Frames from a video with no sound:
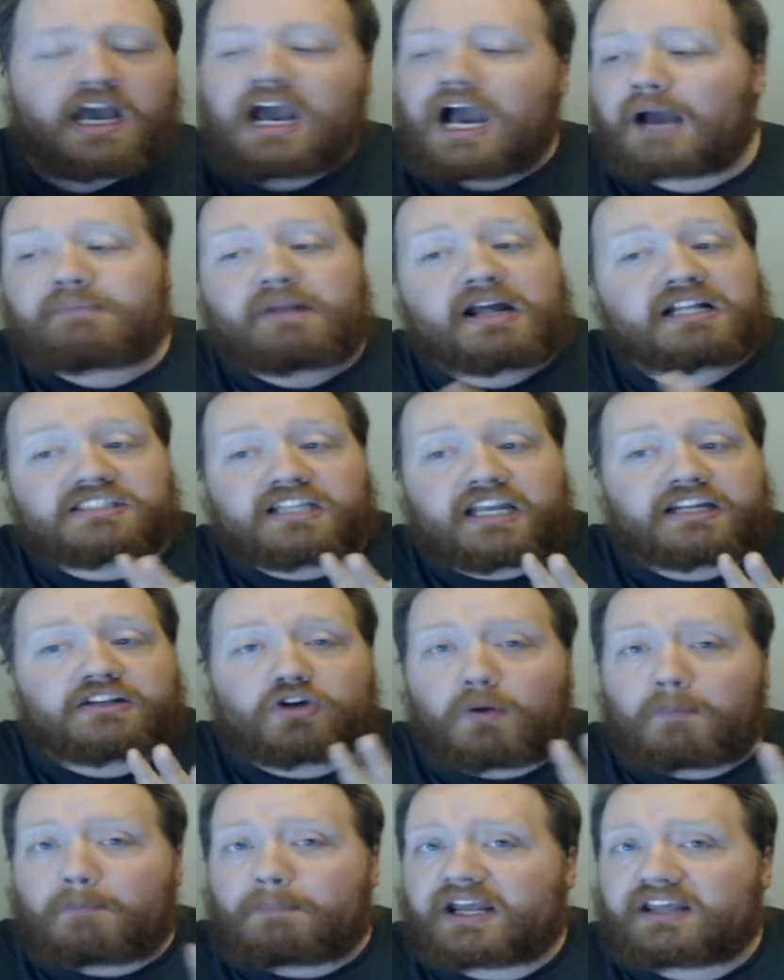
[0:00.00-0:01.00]
I'm not saying
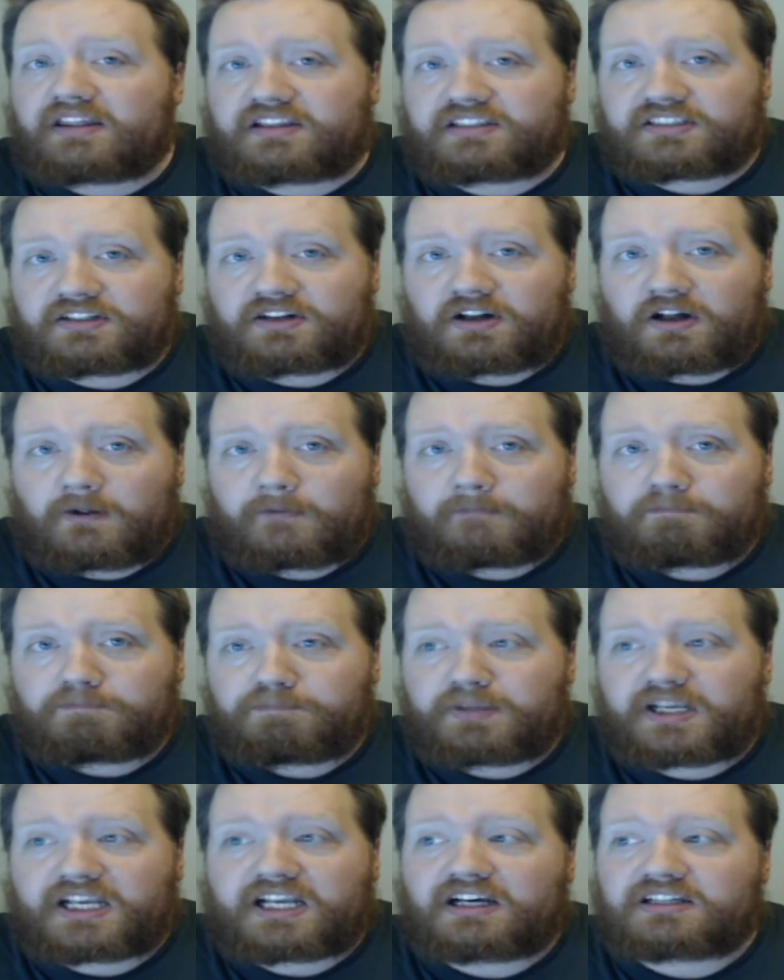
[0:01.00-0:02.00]
don't buy this at all,
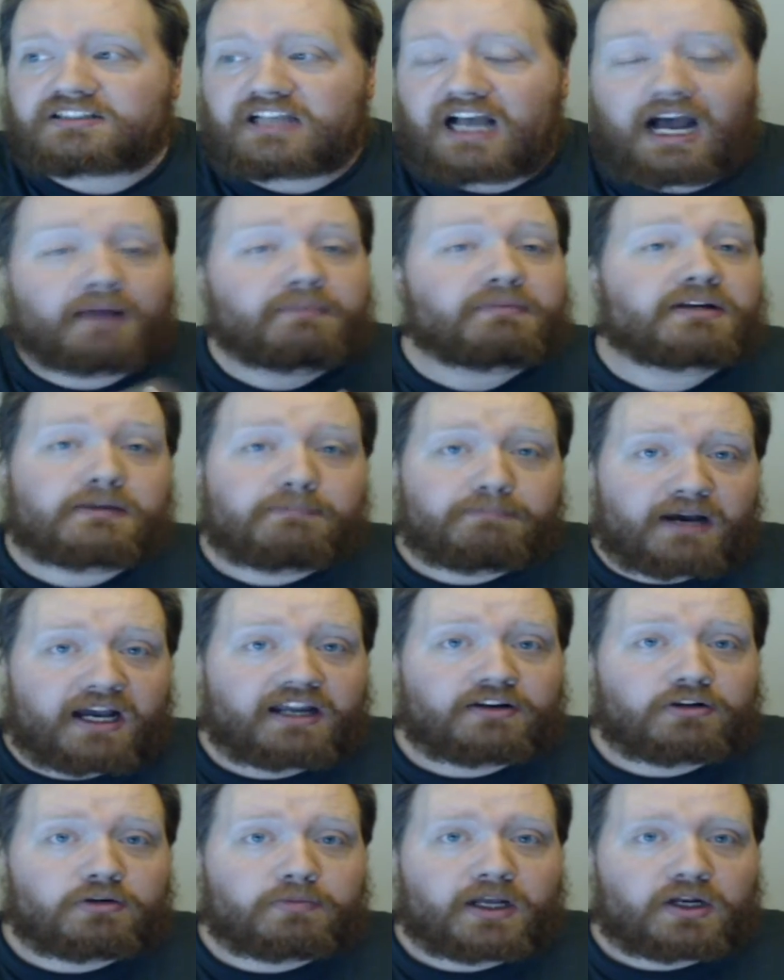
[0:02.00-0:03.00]
because I'm gonna buy
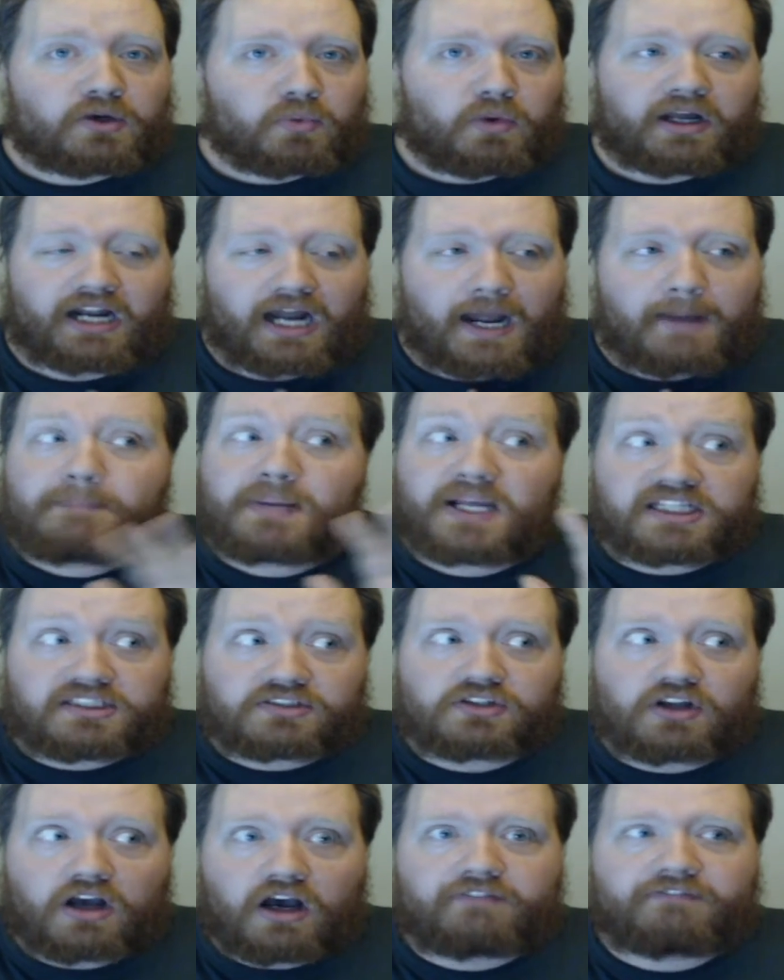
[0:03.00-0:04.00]
it no matter what. I'm
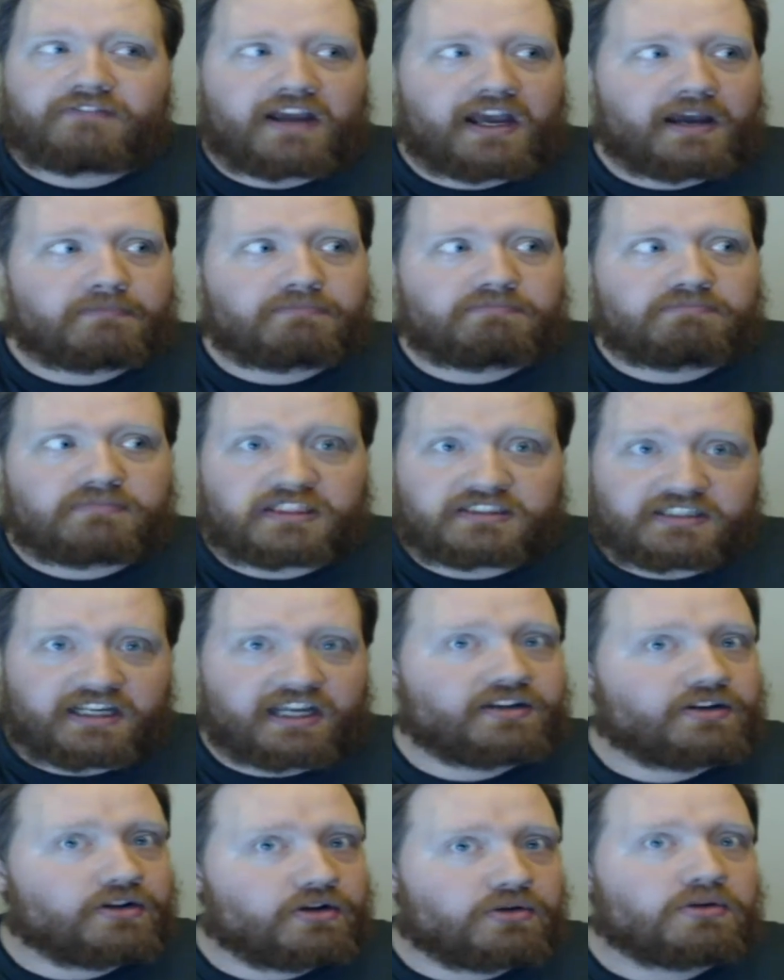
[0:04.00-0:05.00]
pissed off at
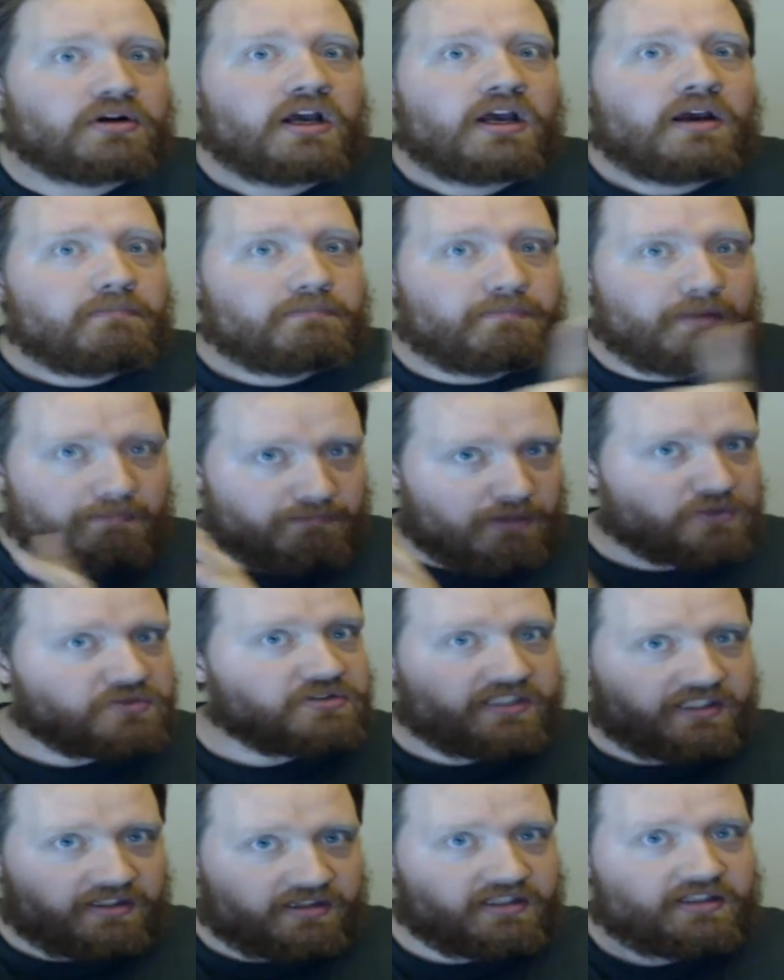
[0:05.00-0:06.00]
Nintendo, but
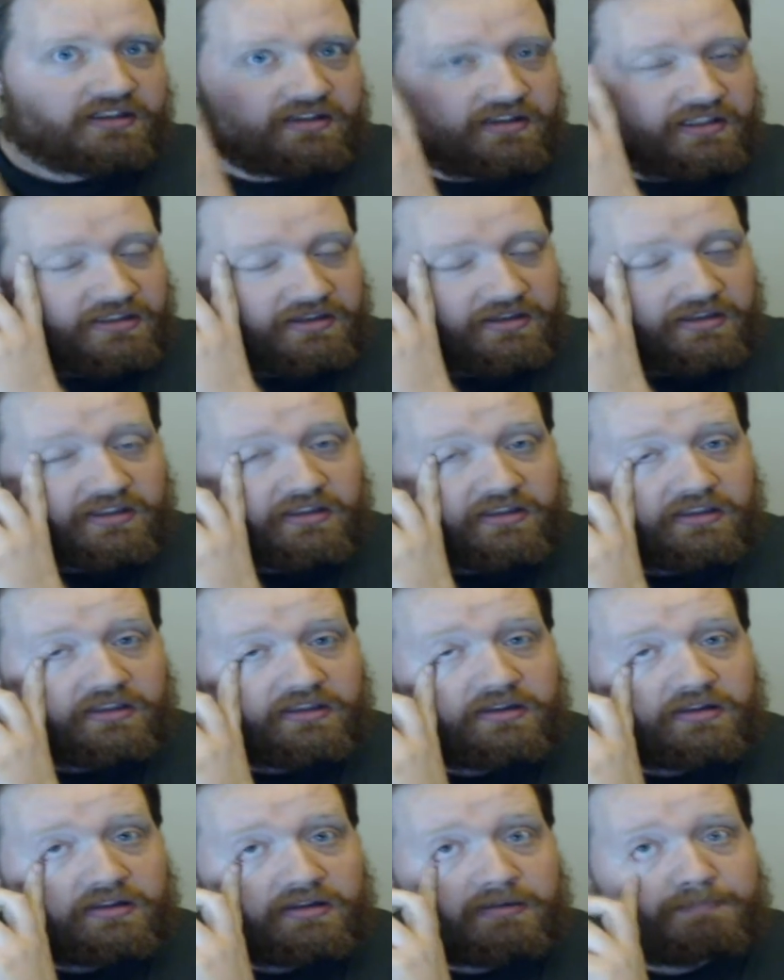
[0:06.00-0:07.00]
mostly
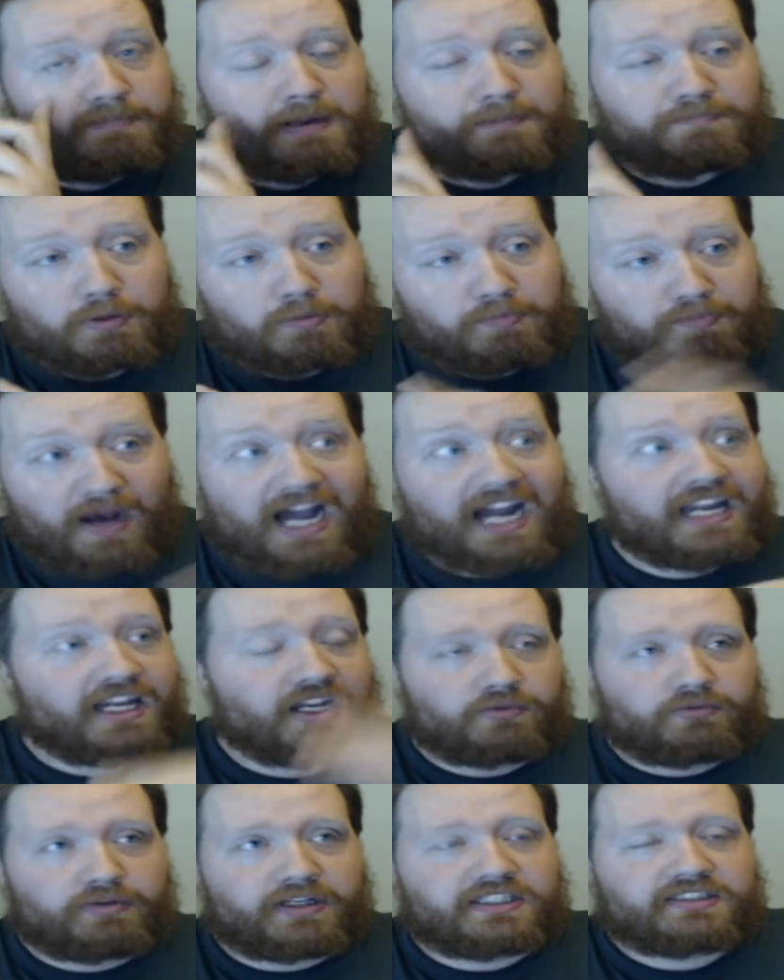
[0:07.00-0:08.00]
the people buying
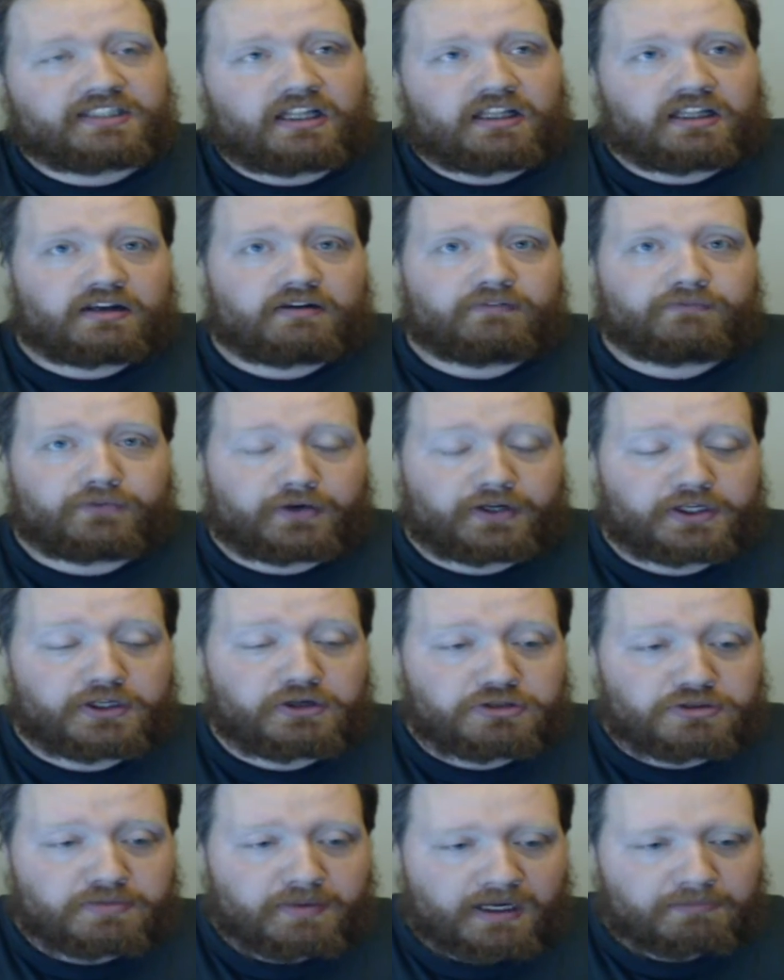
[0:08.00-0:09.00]
and reselling them for a
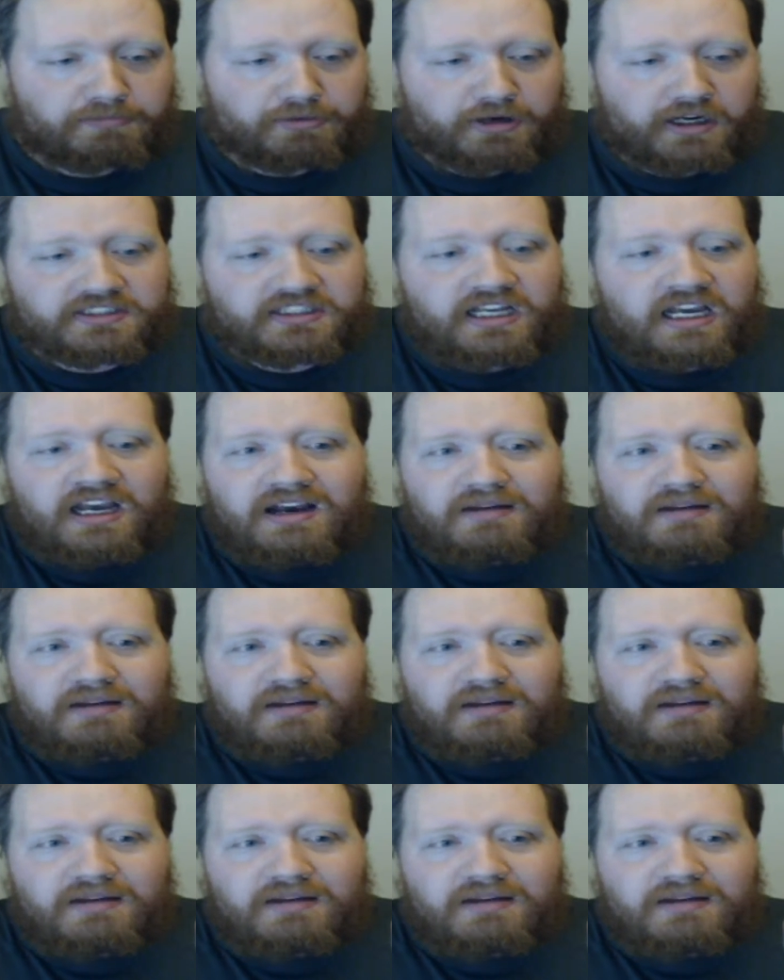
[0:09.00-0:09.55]
huge amount of price.